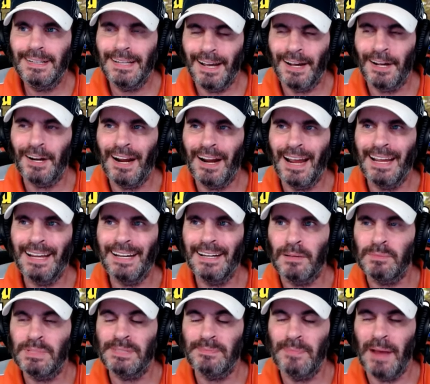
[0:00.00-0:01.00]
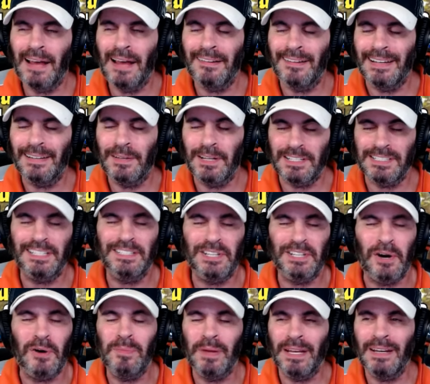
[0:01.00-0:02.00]
All right, I'm smiling because it's
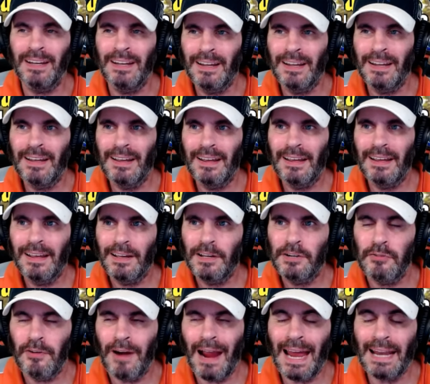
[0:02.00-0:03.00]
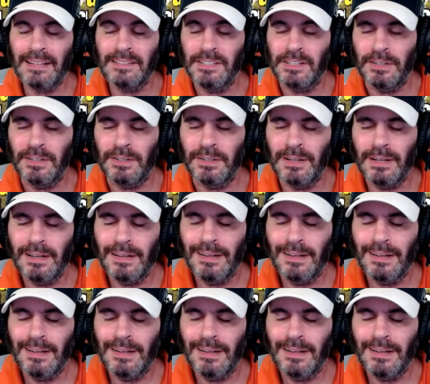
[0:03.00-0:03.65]
open. Gratitude.